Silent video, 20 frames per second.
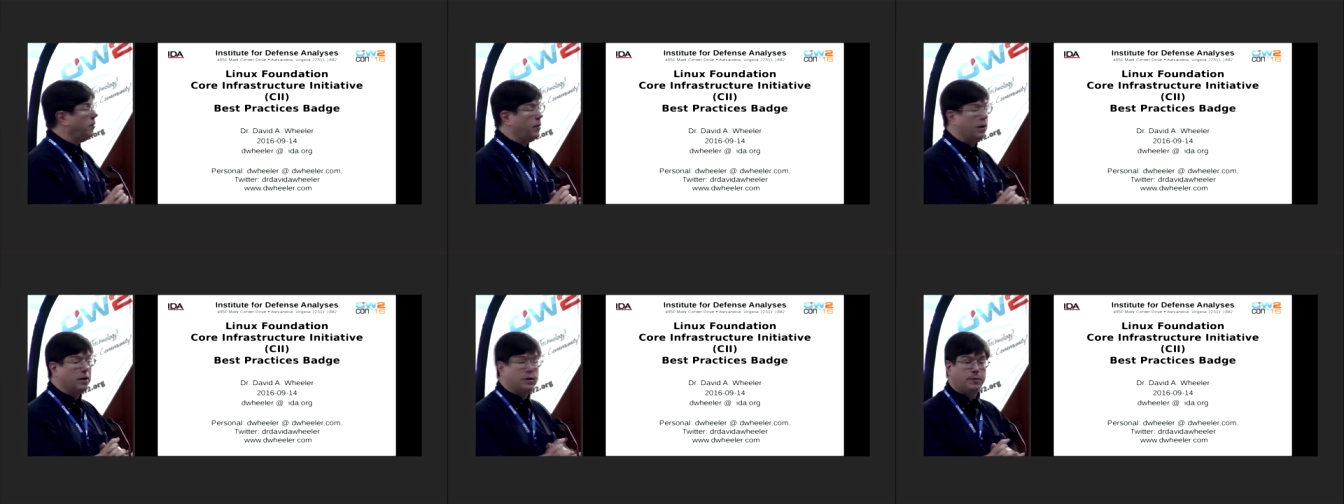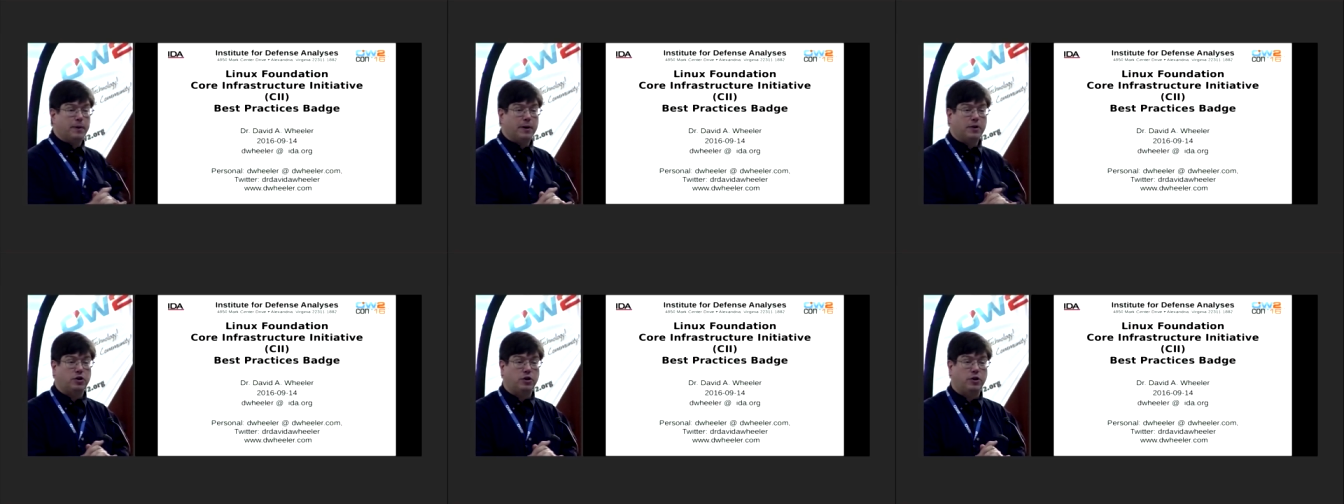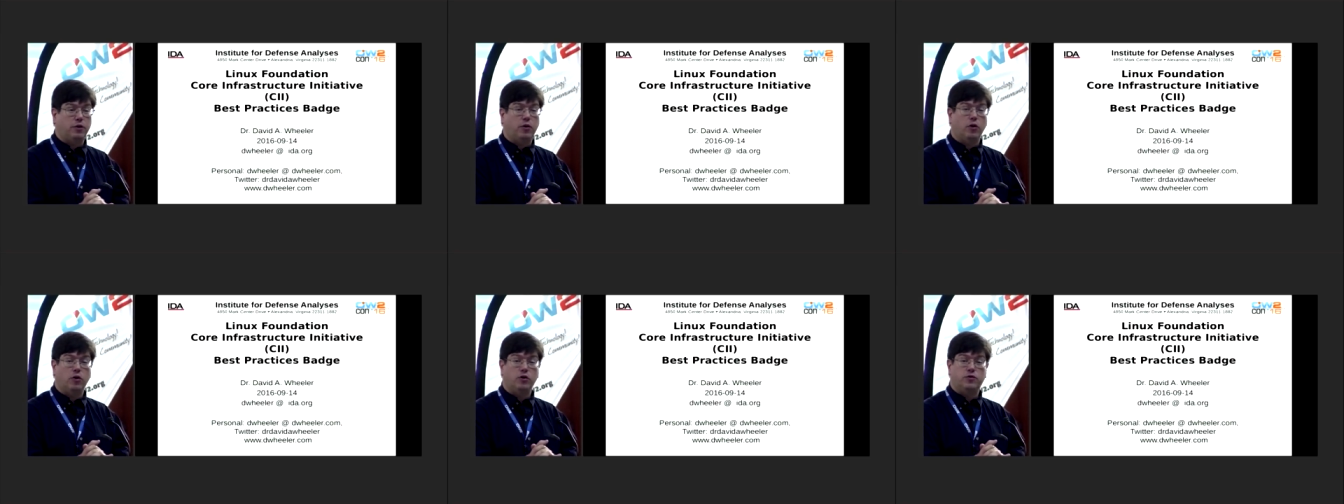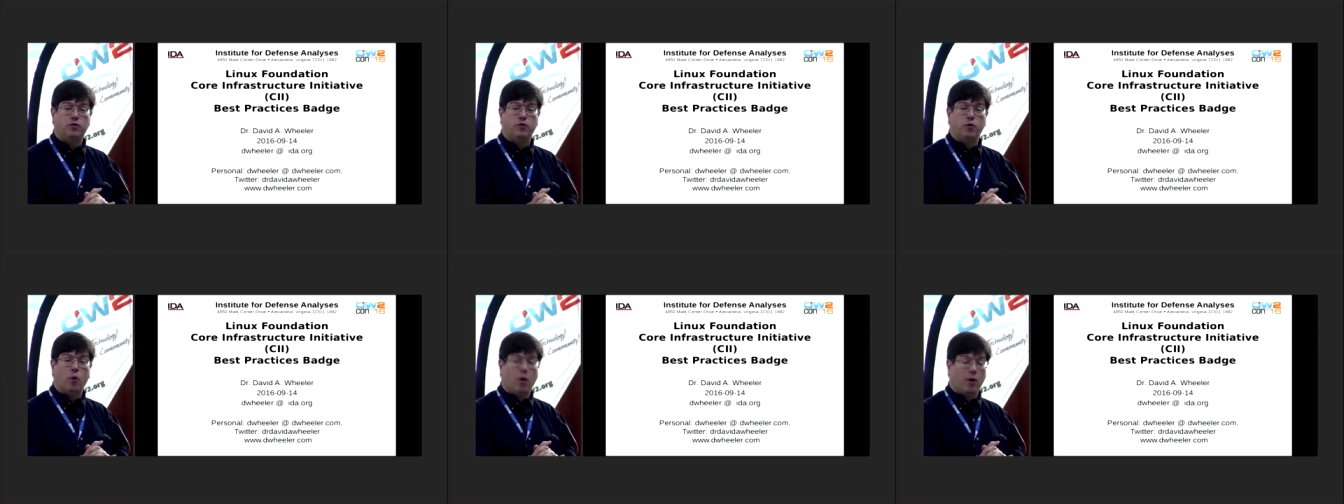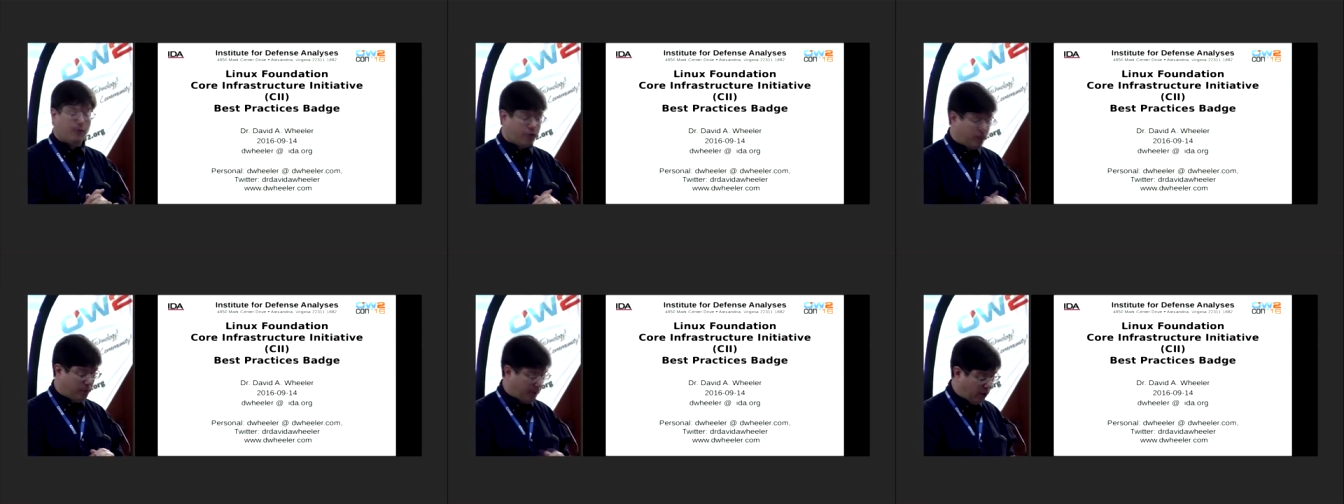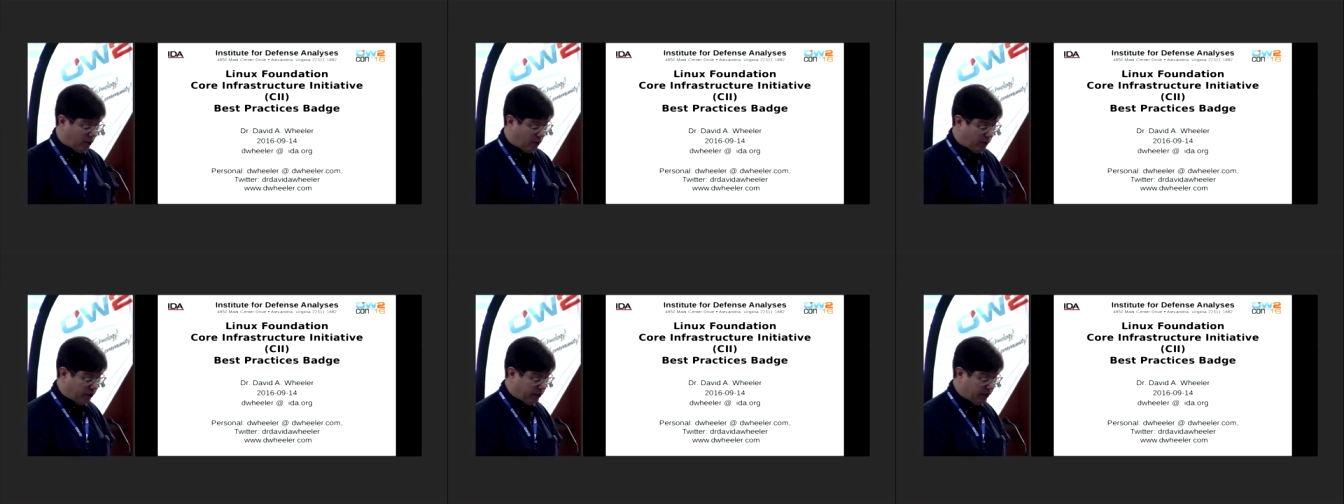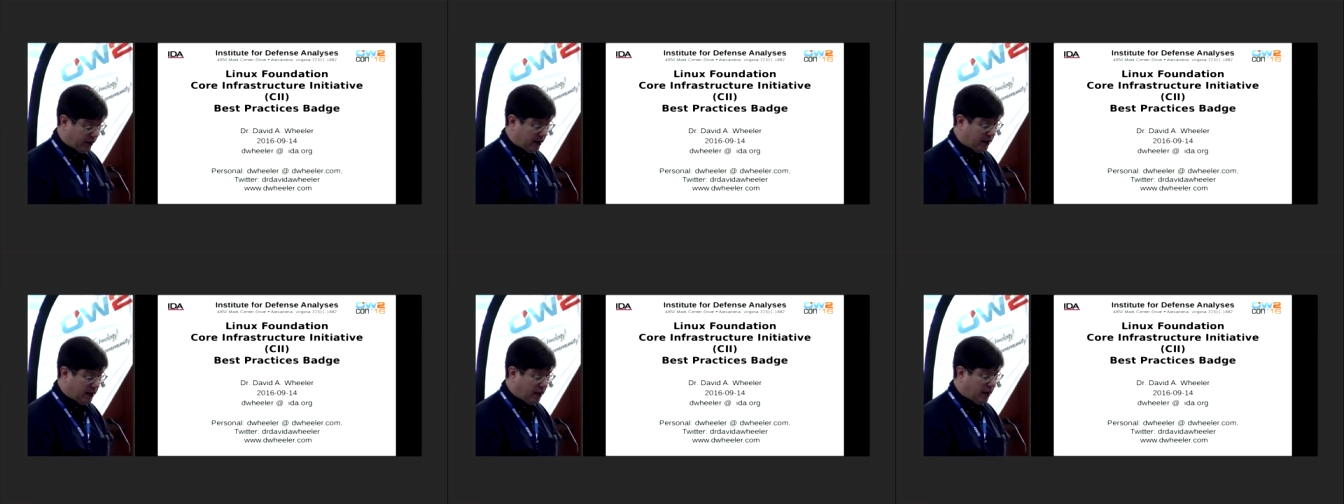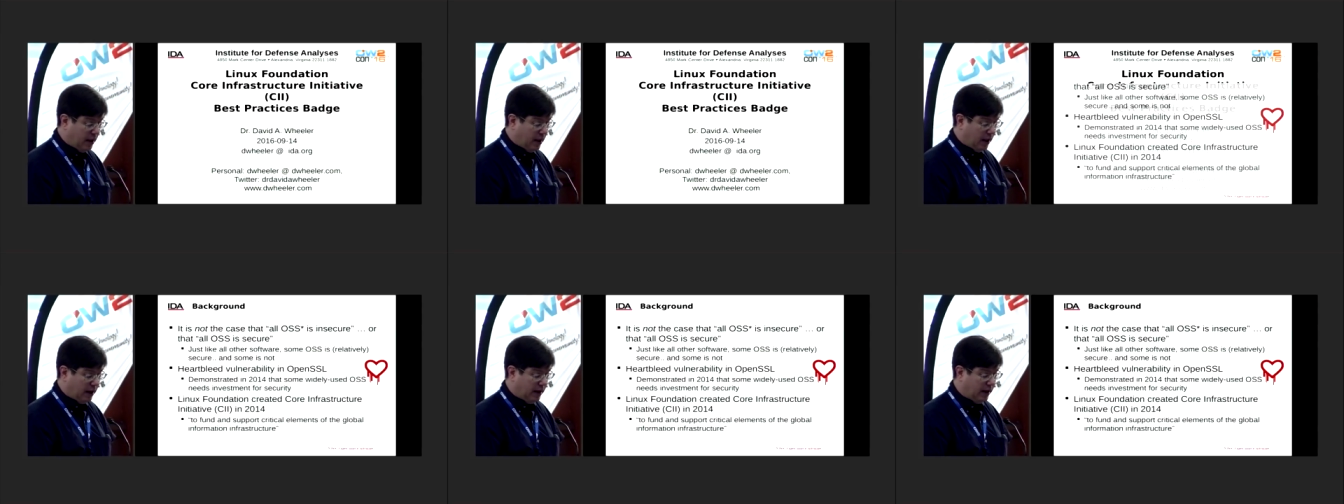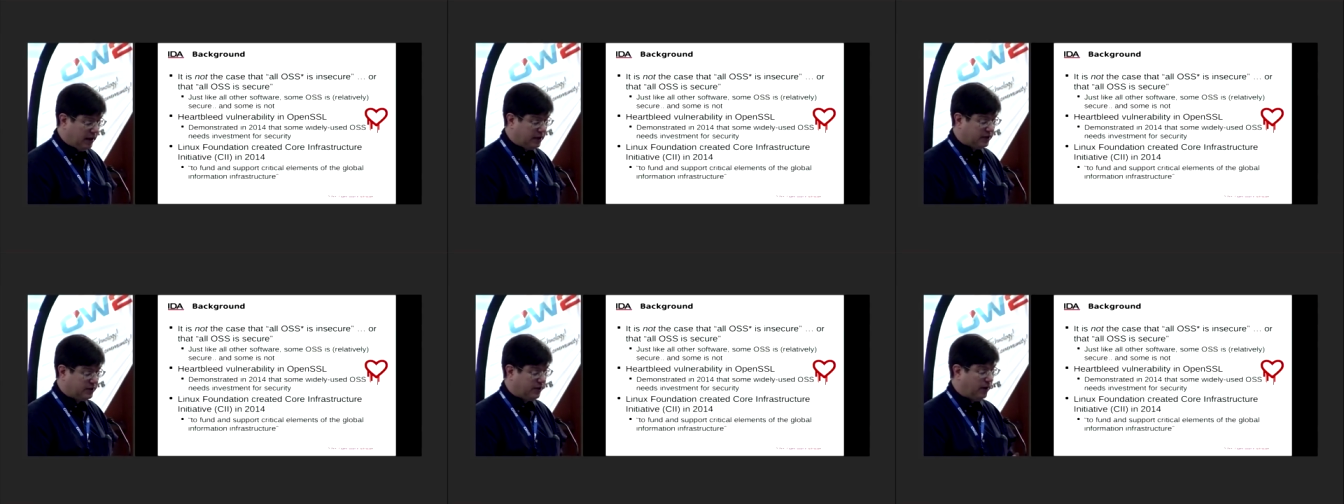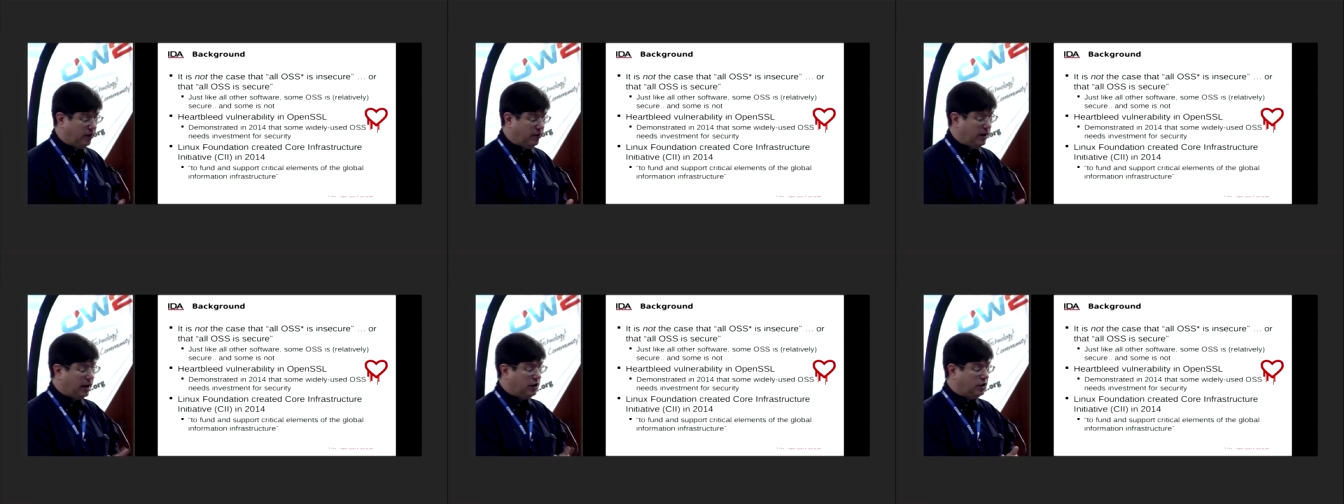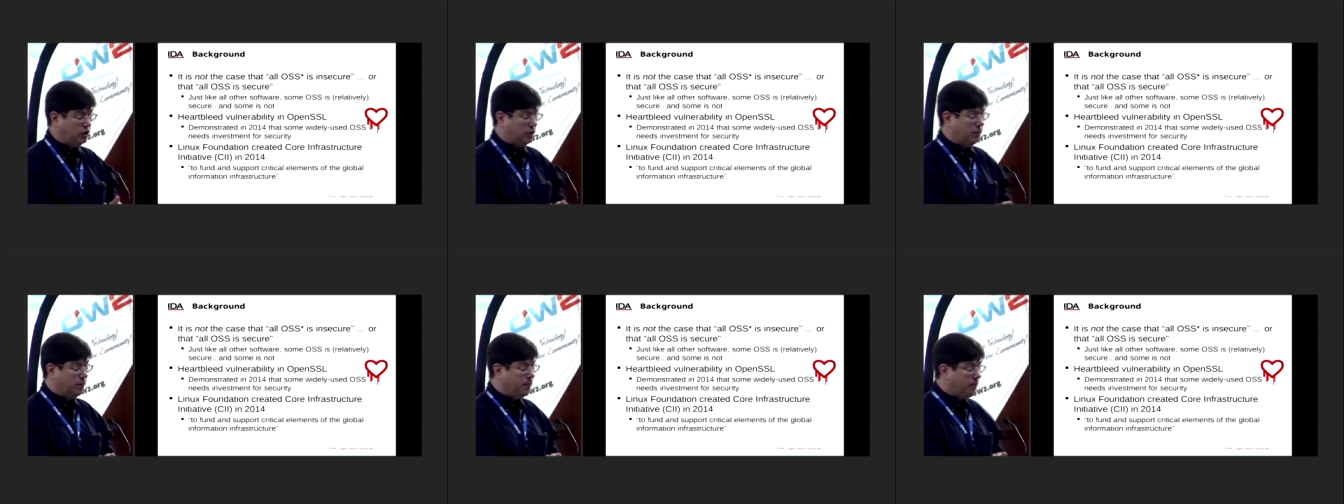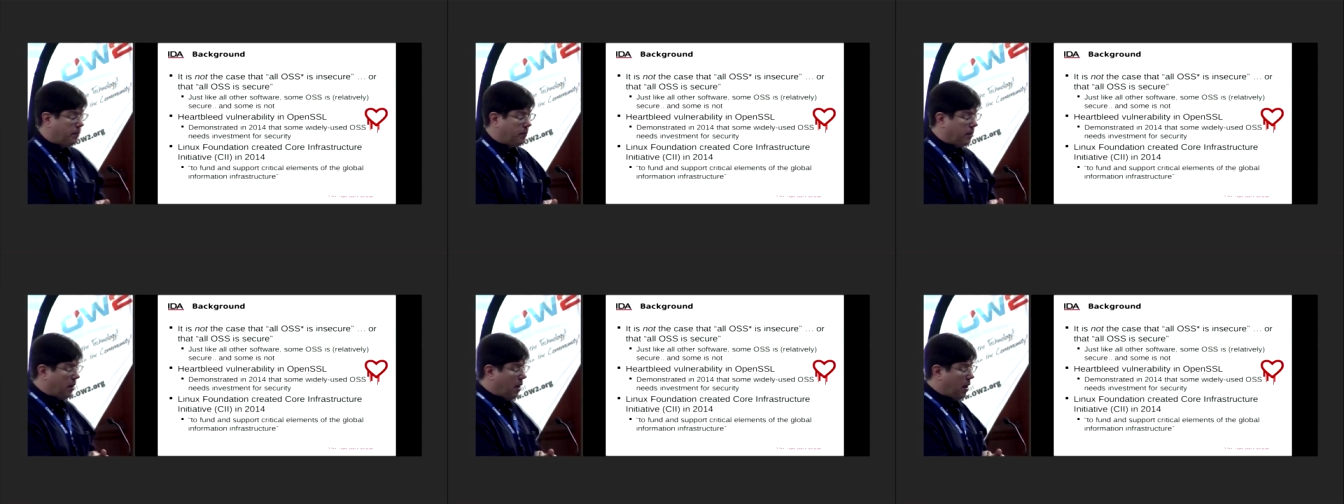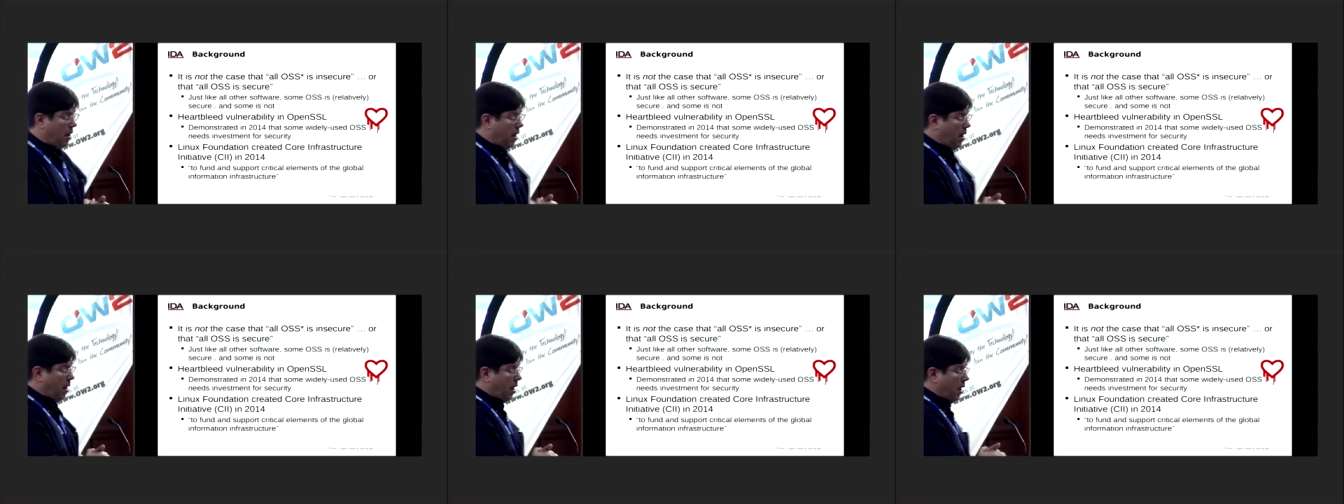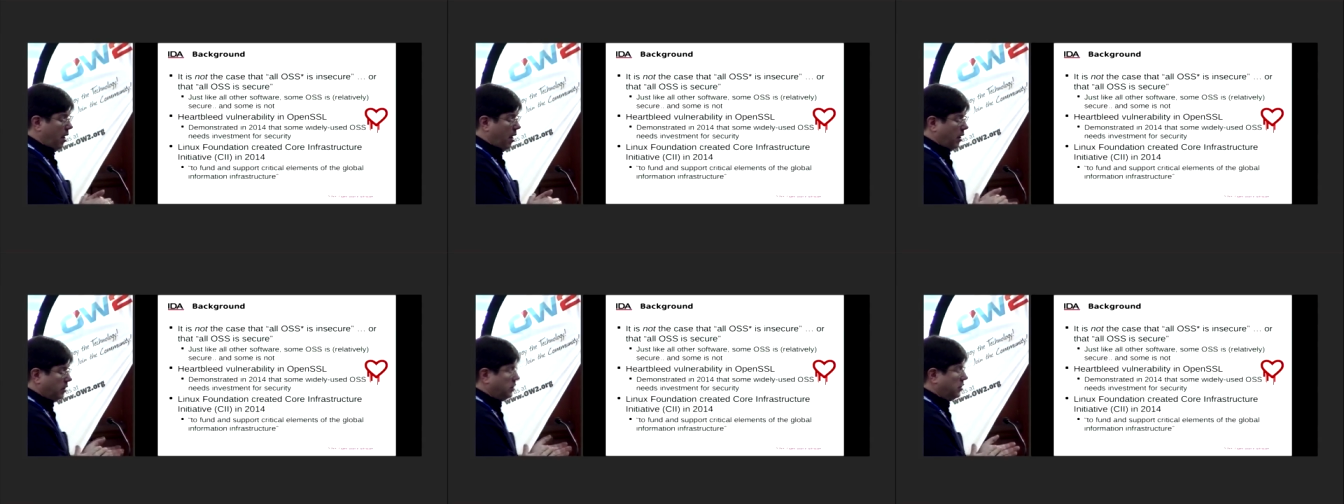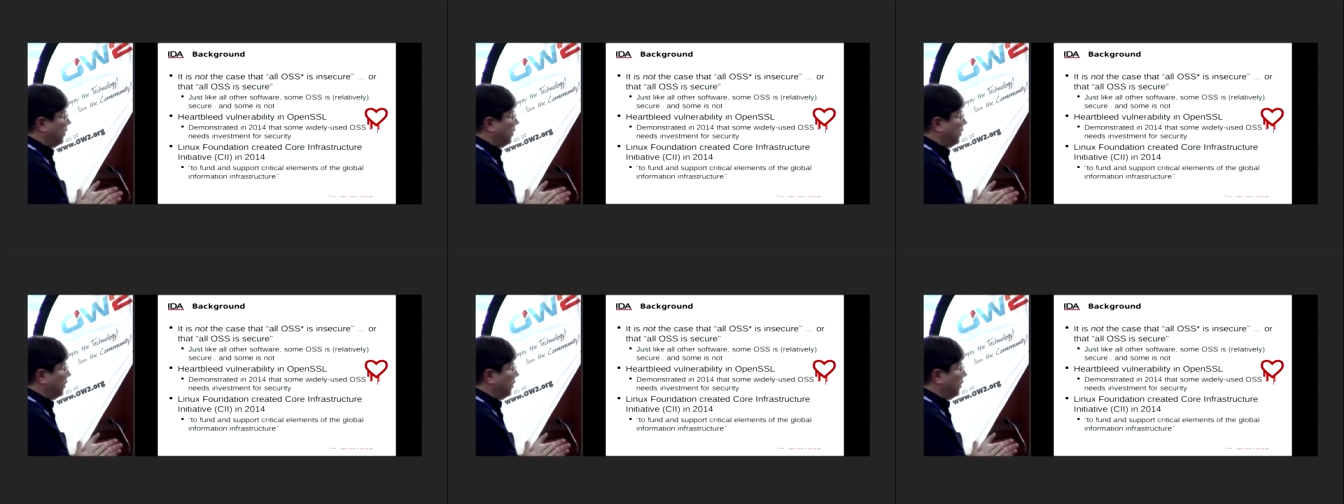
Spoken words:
especially those who aren't familiar with the Linux Foundation. So